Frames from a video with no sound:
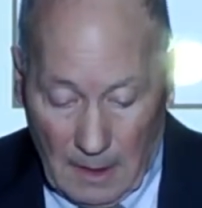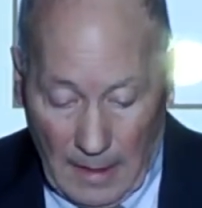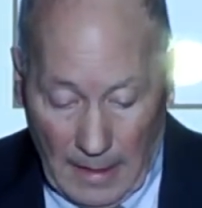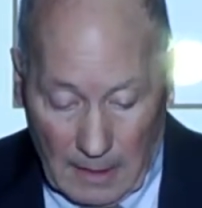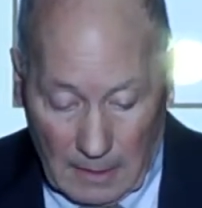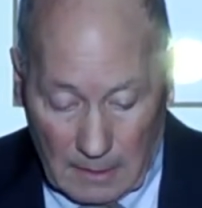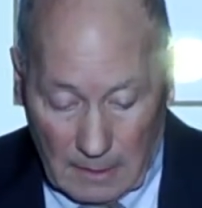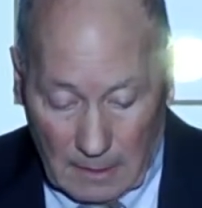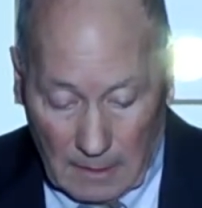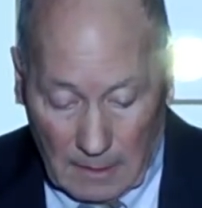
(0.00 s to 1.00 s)
And
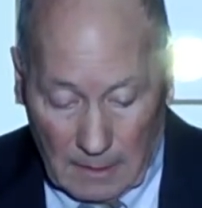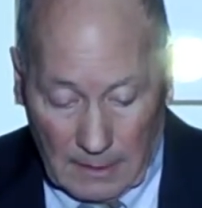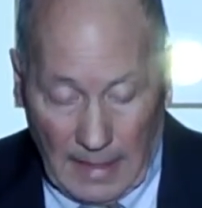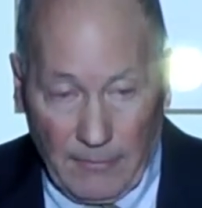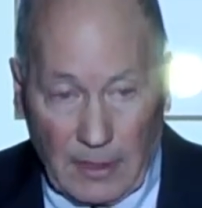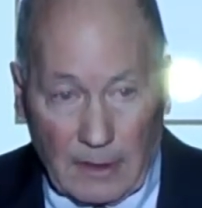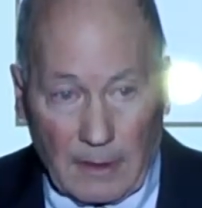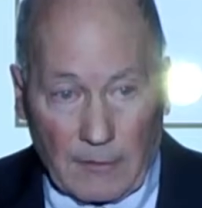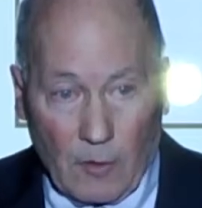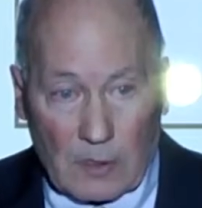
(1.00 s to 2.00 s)
David,
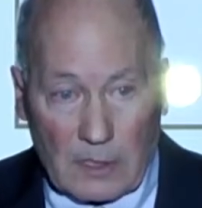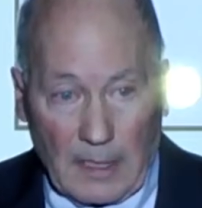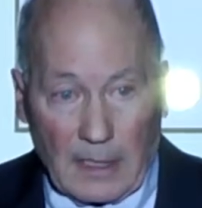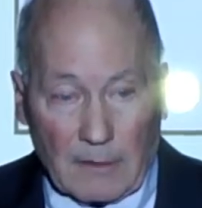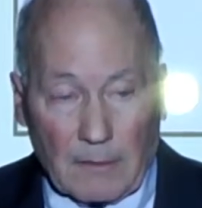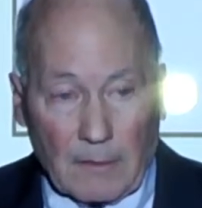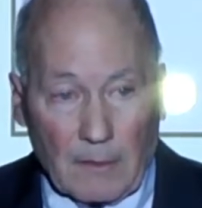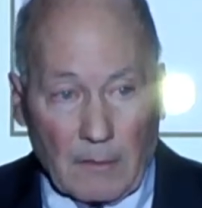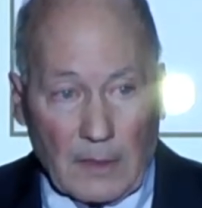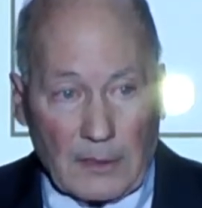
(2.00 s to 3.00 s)
of course, later
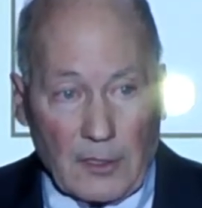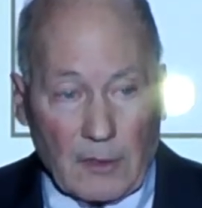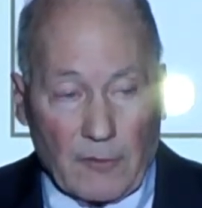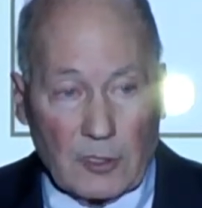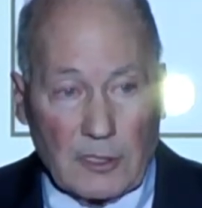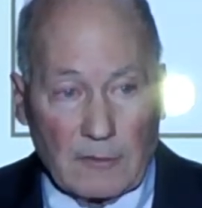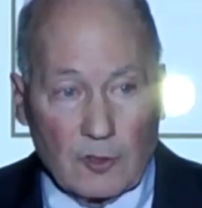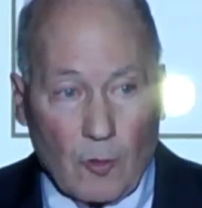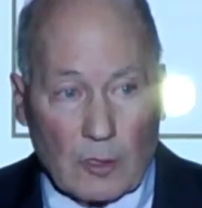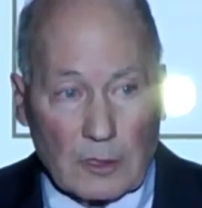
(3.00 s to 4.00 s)
went to the University of
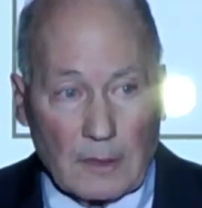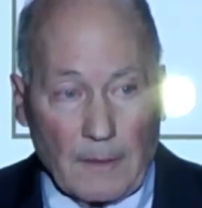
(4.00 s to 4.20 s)
Georgia,